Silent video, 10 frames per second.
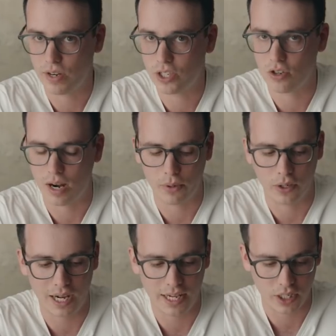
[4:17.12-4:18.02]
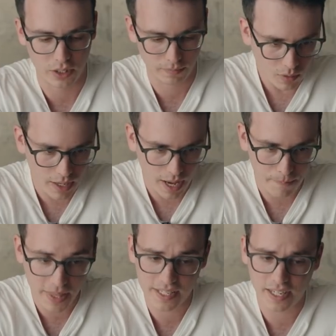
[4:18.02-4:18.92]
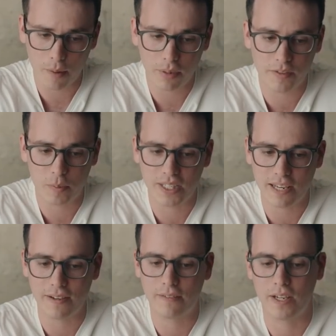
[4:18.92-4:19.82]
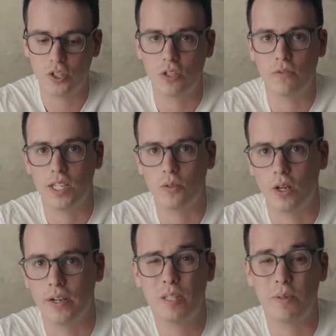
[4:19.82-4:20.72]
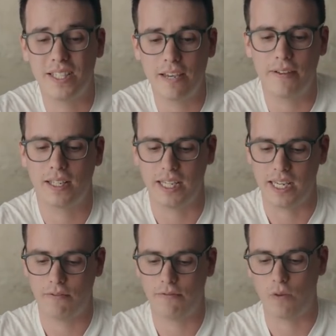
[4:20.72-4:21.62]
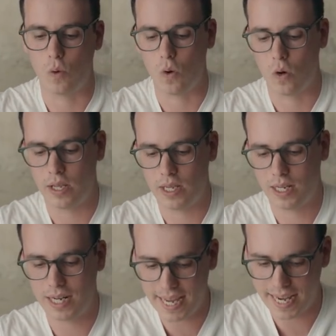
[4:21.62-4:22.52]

your wrist strap or your lanyard. There's a couple of specific features for this one, specifically for clear